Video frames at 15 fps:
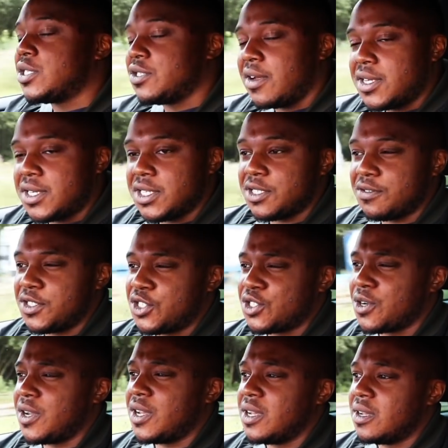stretches are a
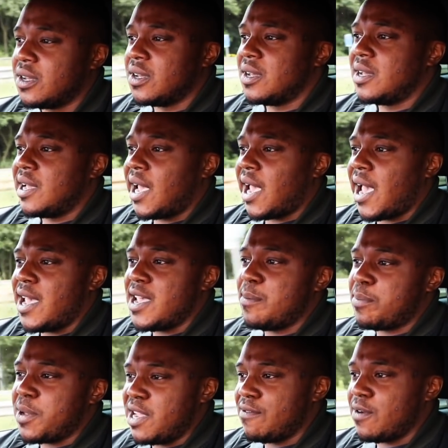joy. A
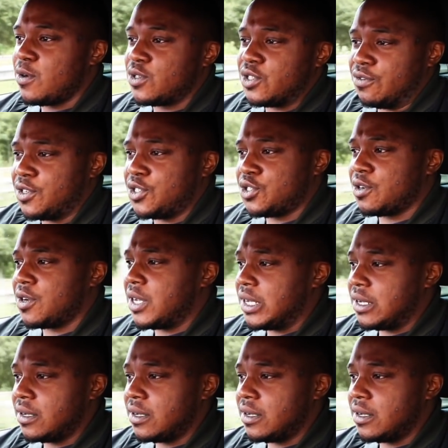and B roads are a joy.